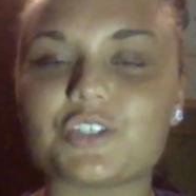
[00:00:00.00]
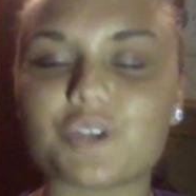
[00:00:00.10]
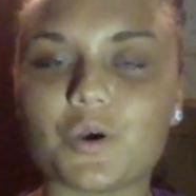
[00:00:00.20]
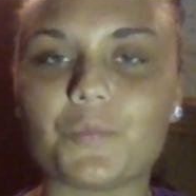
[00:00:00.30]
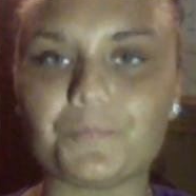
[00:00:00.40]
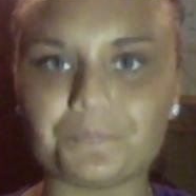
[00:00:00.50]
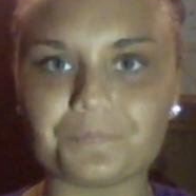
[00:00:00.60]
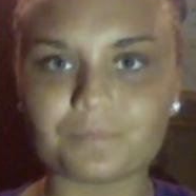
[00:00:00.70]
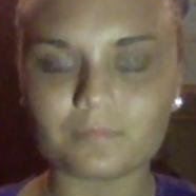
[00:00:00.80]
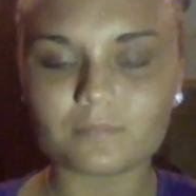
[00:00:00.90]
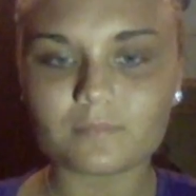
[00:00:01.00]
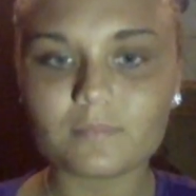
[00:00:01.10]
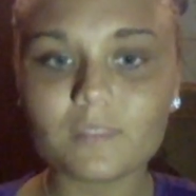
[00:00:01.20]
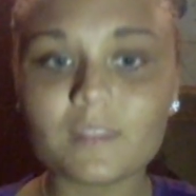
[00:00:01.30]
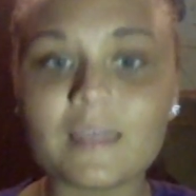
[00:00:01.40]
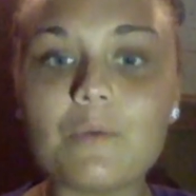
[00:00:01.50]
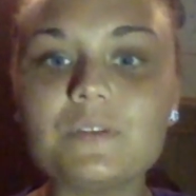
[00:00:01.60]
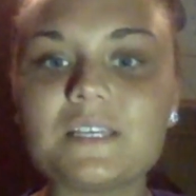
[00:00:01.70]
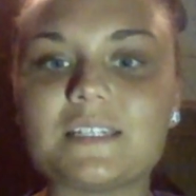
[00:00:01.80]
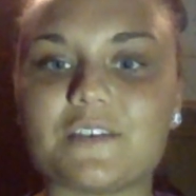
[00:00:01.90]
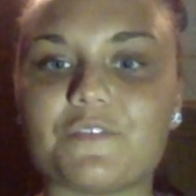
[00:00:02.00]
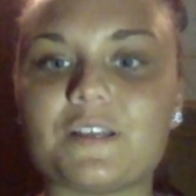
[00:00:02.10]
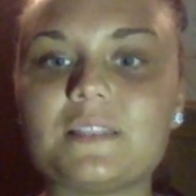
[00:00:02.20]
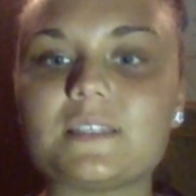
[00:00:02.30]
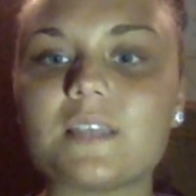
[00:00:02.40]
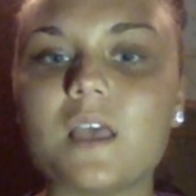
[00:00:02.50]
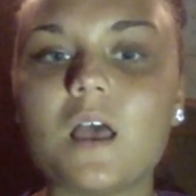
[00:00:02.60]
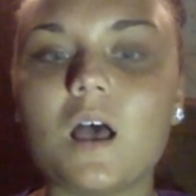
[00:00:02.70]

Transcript: so that was a difference.